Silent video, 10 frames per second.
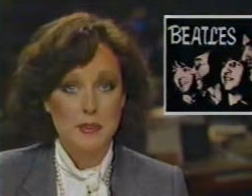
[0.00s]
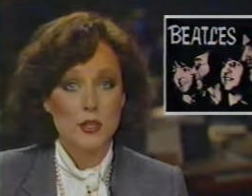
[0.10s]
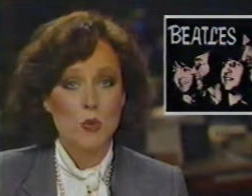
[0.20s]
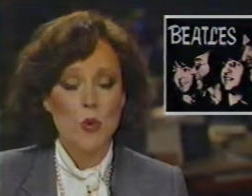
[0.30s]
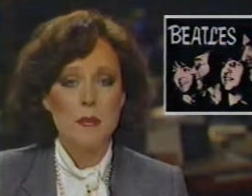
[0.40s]

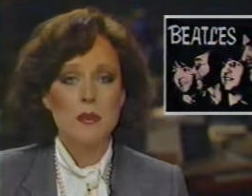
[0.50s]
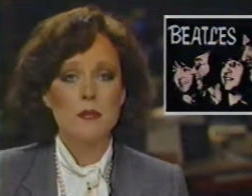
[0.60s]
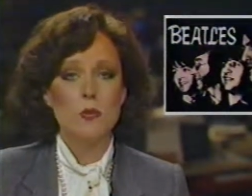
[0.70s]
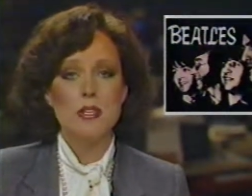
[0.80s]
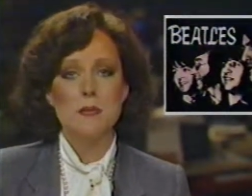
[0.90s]
but the
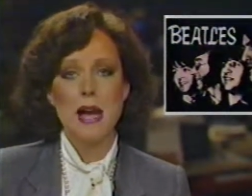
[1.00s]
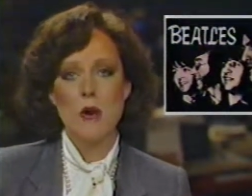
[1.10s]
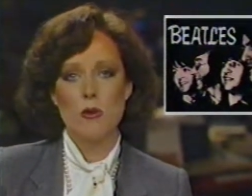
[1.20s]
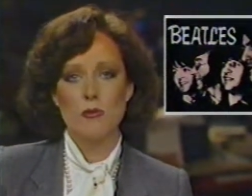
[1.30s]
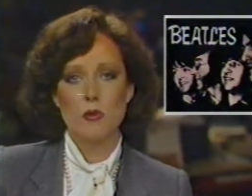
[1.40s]
weapon was
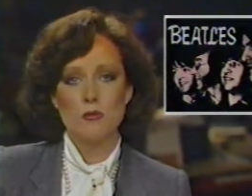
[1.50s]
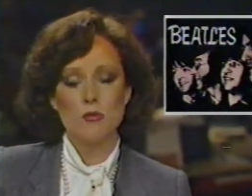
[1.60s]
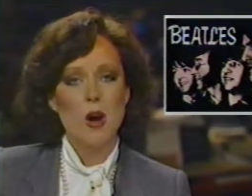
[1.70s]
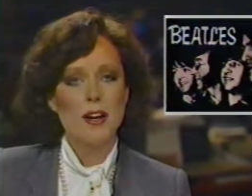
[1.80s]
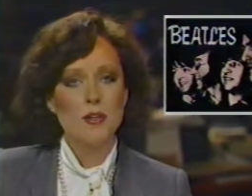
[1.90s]
powerful,
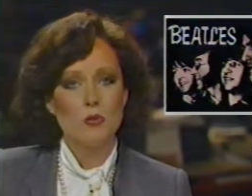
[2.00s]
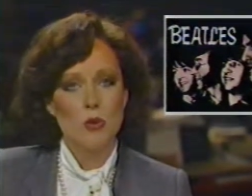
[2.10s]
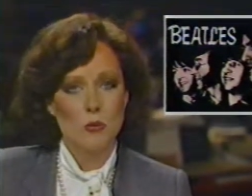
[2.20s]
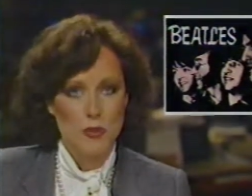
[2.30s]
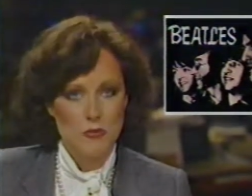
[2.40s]
rock and
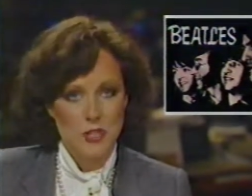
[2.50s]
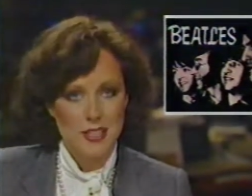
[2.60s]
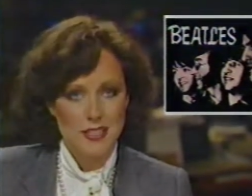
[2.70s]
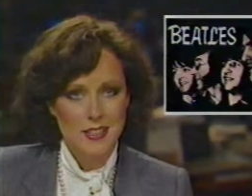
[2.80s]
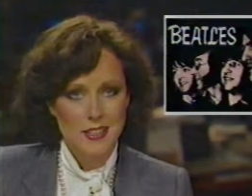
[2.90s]
roll
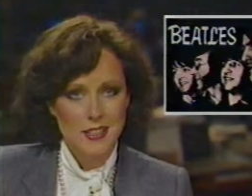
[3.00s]
music.